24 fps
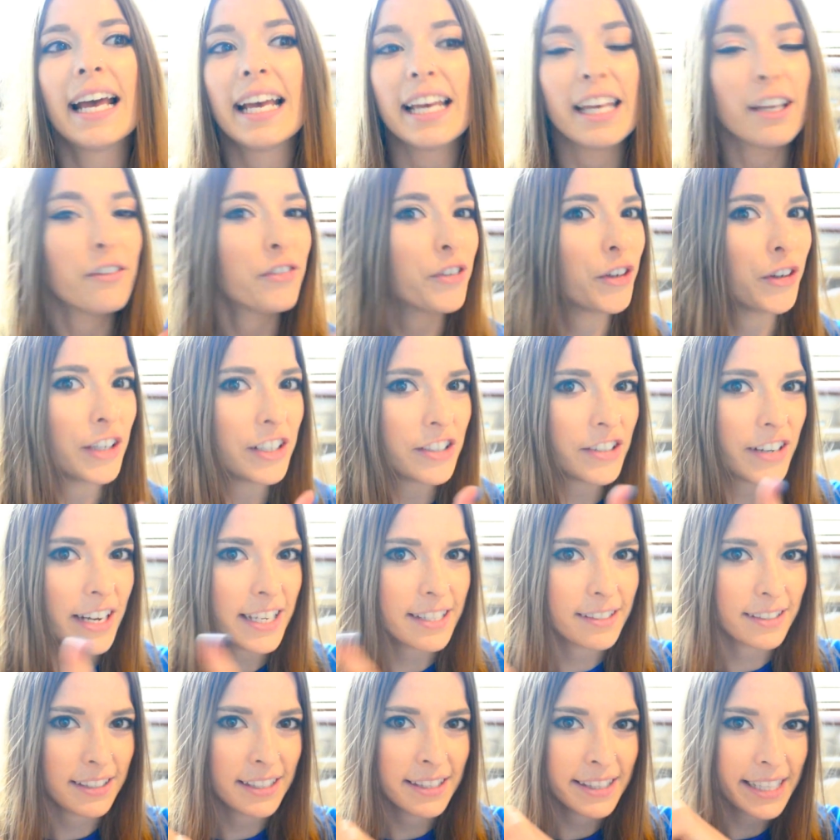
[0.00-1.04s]
If you're
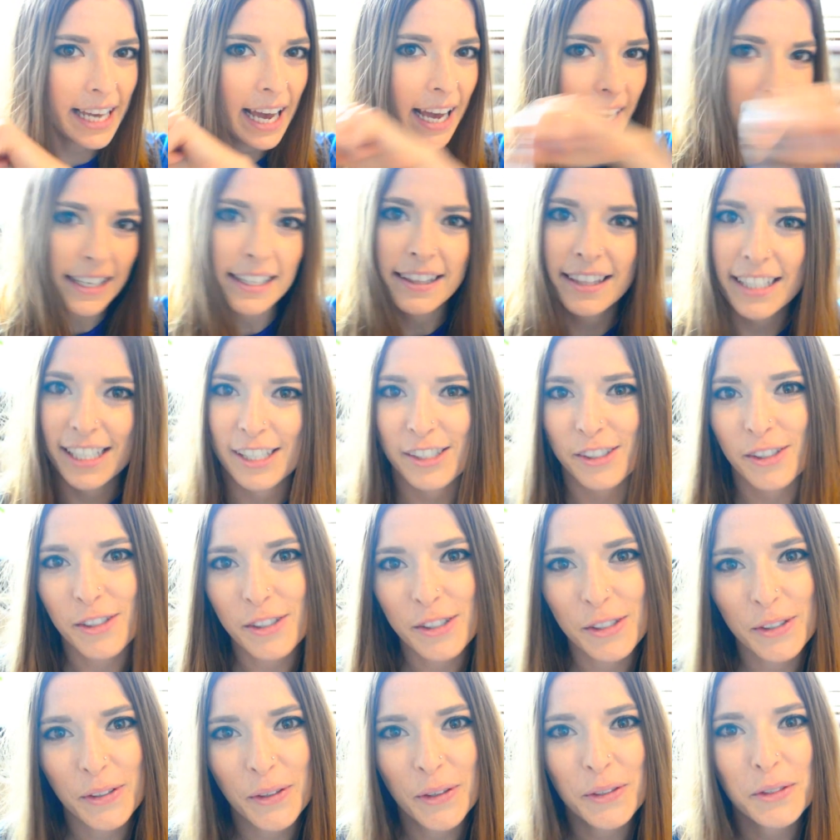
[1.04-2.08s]
interested in that, there's
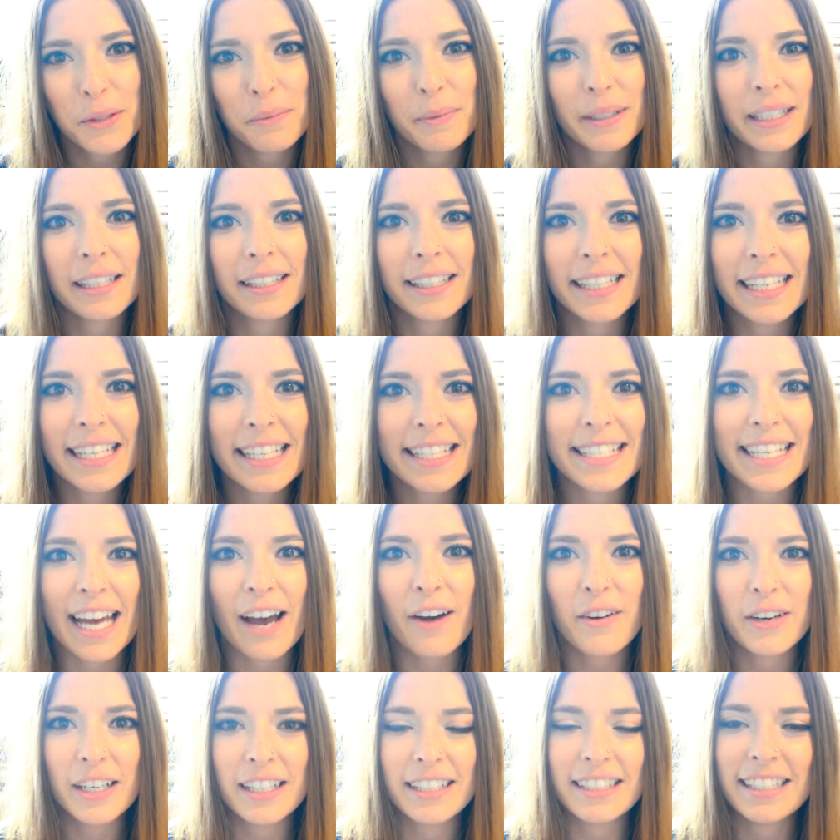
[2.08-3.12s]
also going to be a link
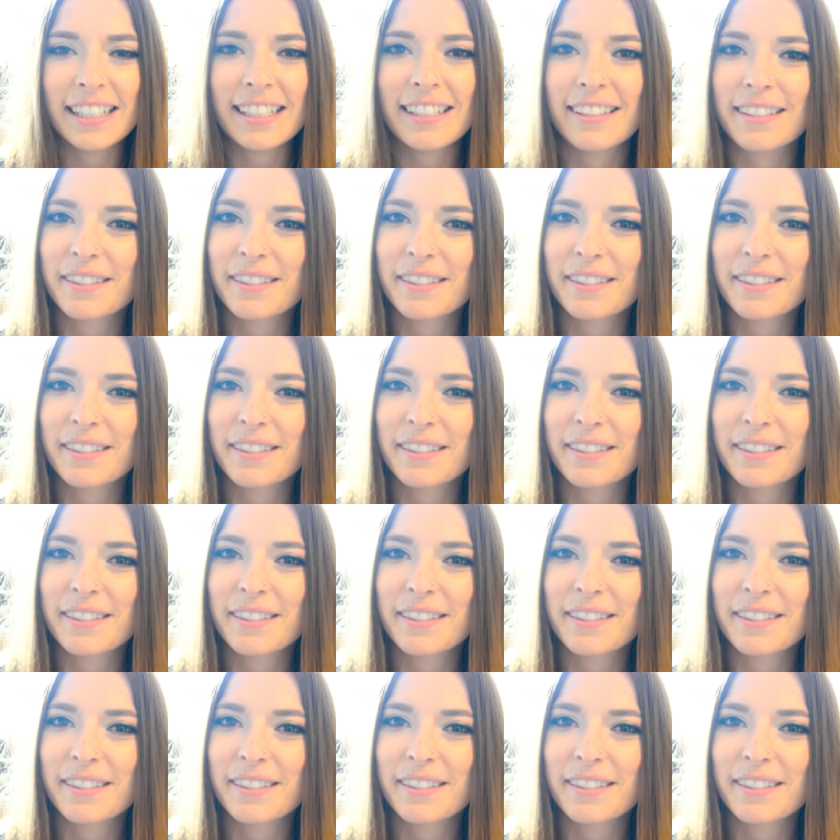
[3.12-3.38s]
down in the